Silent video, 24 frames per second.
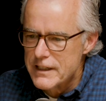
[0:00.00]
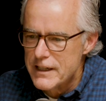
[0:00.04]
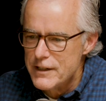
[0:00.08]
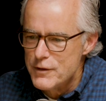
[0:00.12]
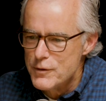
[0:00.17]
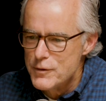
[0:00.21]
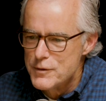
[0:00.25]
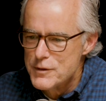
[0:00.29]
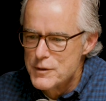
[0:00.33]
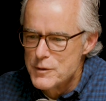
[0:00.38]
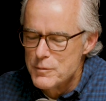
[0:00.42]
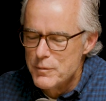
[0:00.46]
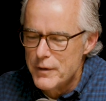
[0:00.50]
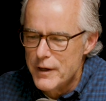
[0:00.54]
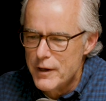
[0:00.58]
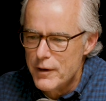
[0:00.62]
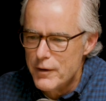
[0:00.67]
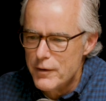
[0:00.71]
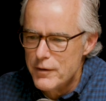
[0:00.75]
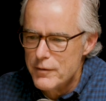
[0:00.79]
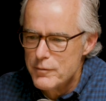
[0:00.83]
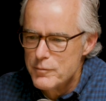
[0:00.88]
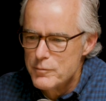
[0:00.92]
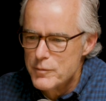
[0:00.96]
I noticed
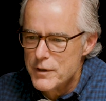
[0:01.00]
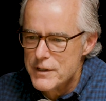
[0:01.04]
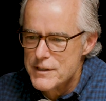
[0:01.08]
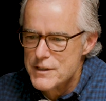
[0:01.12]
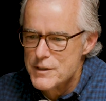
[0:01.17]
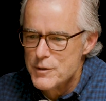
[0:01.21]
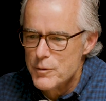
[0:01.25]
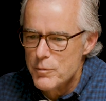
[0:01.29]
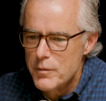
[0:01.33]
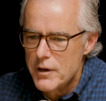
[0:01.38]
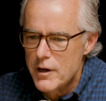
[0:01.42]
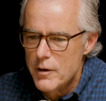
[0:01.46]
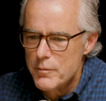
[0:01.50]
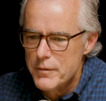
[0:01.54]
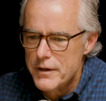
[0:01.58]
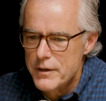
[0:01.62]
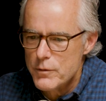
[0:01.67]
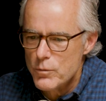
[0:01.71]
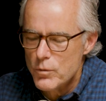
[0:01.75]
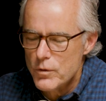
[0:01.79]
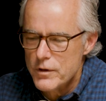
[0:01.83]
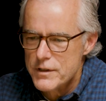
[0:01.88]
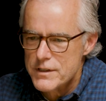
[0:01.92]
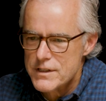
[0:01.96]
about President
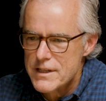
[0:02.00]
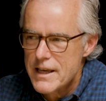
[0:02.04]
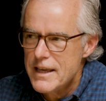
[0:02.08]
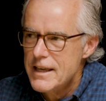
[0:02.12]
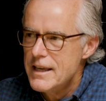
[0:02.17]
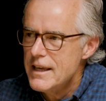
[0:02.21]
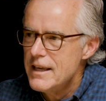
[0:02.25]
Obama was